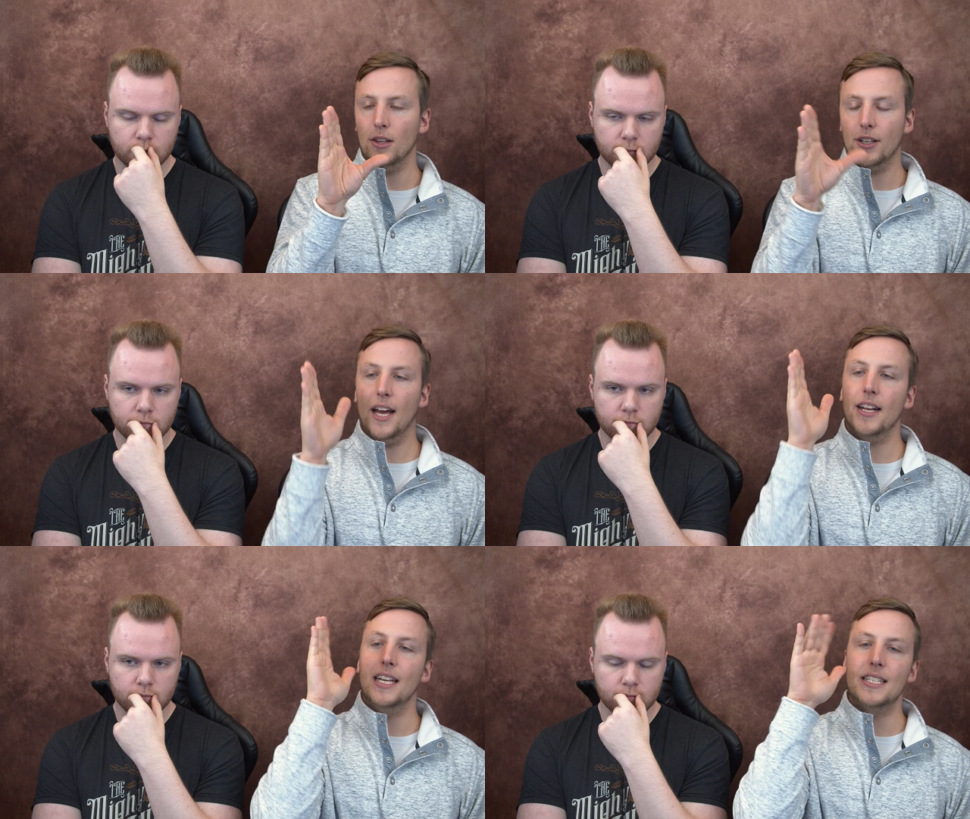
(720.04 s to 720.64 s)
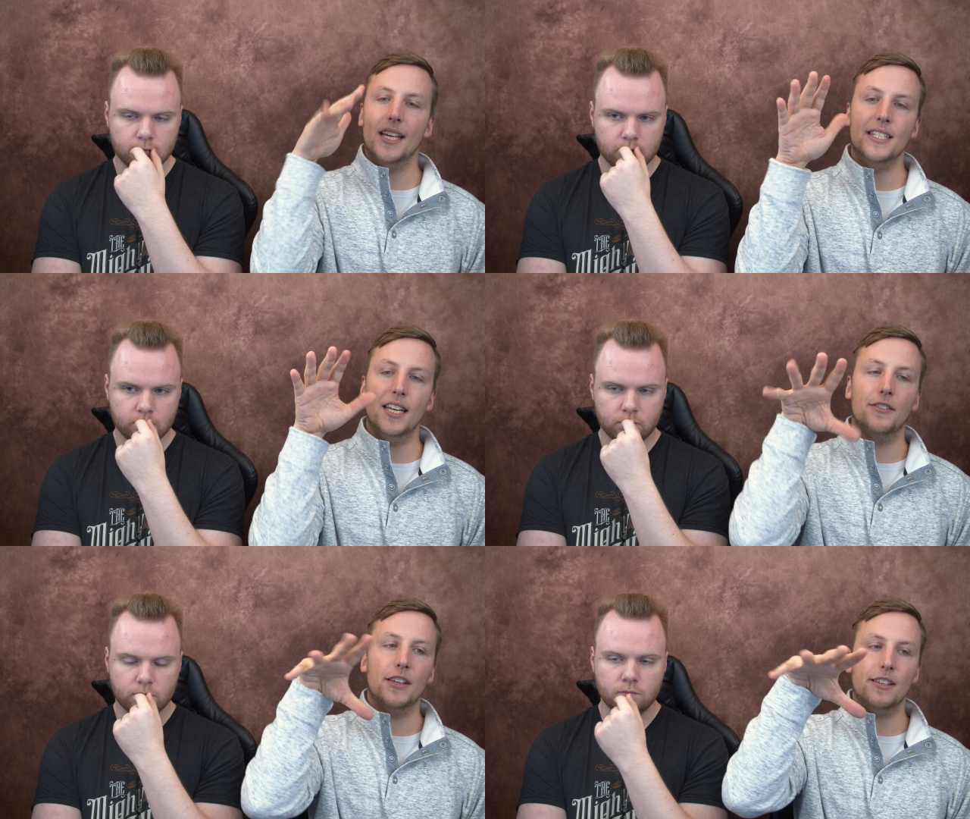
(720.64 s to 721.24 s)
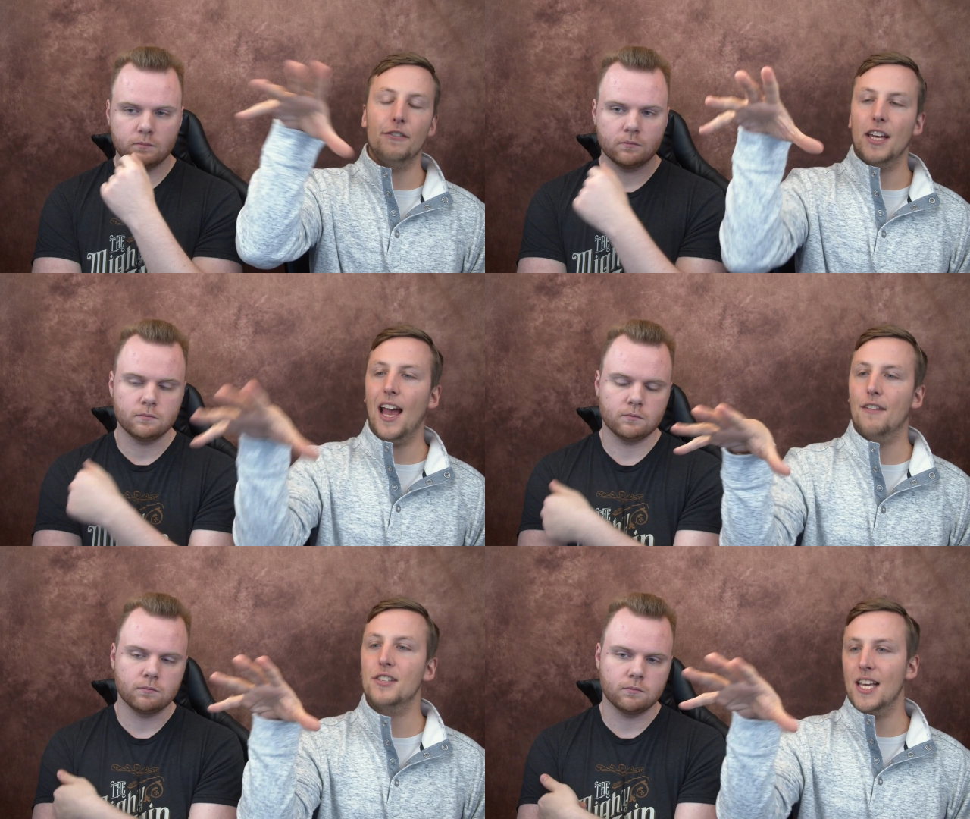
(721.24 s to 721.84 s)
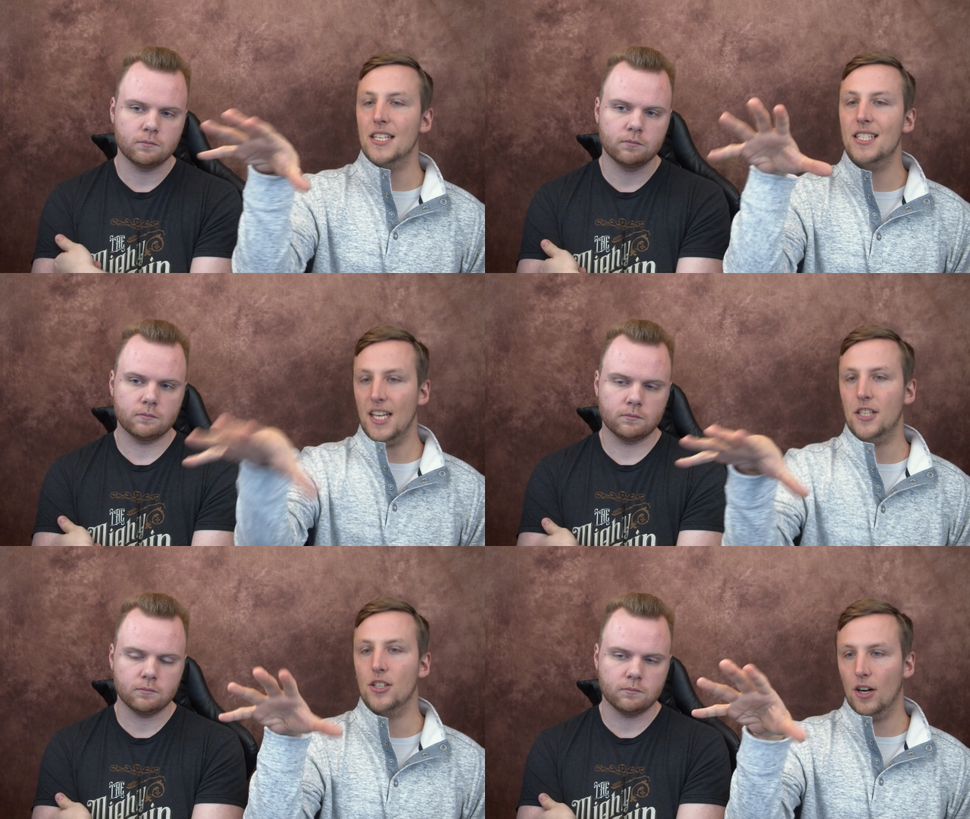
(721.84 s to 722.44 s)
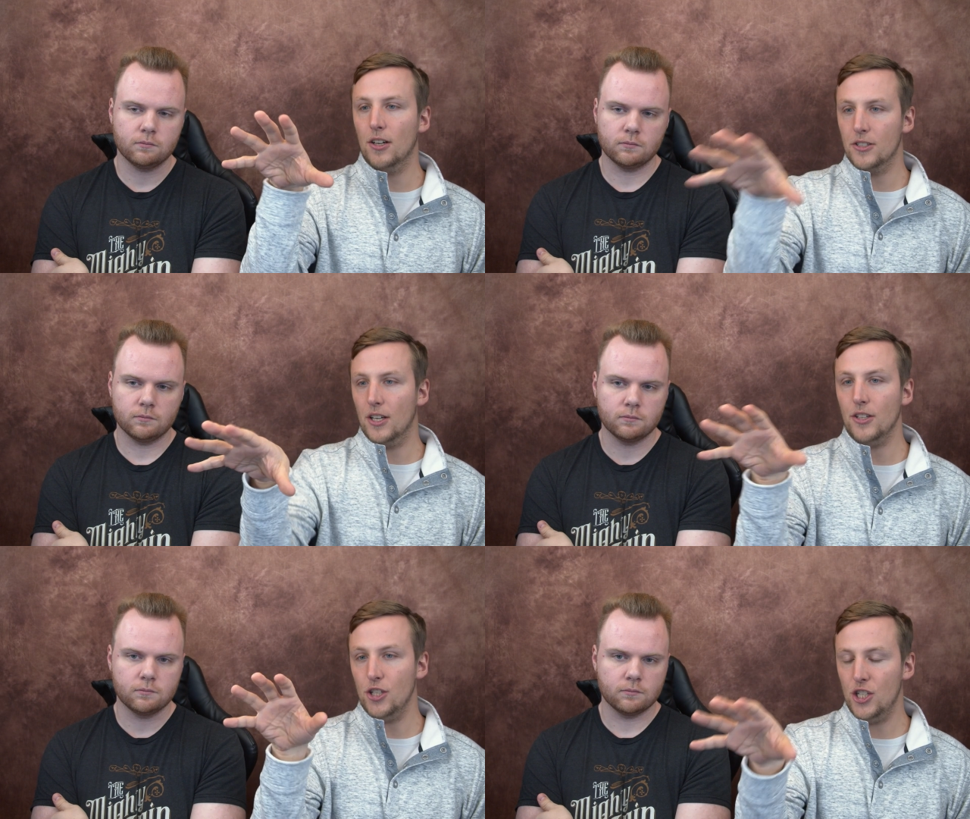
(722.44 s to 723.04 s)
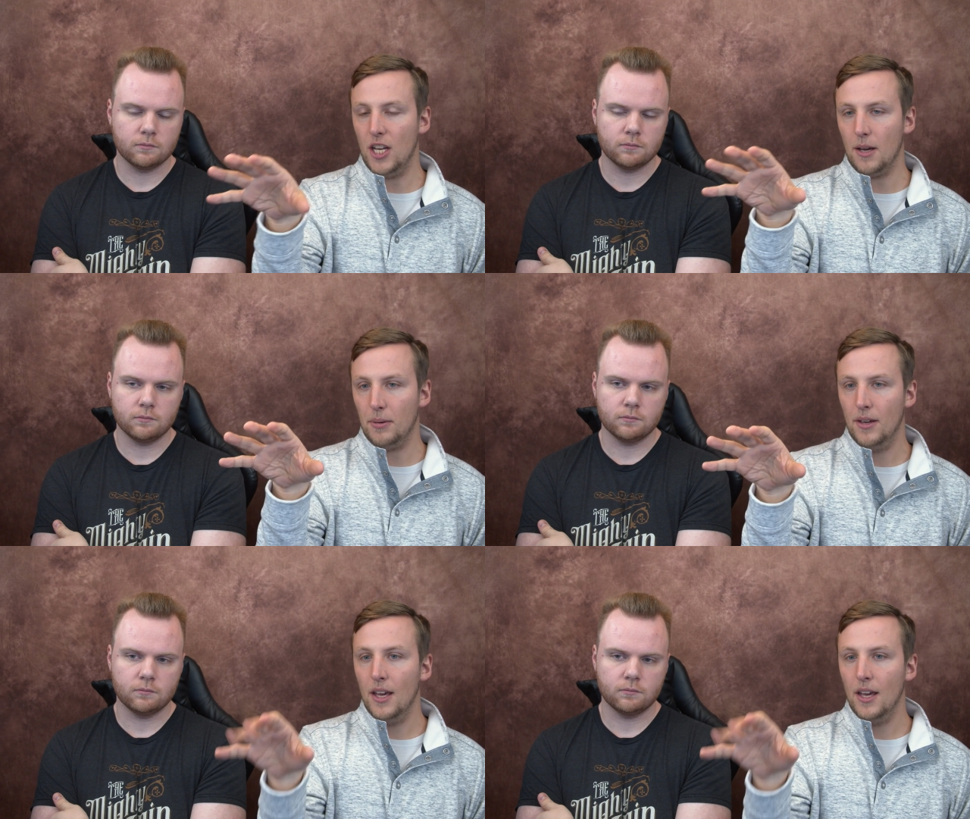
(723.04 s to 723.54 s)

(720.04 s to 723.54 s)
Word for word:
Speaker 1: look at it. It's the idea that if they have say six guards on the ship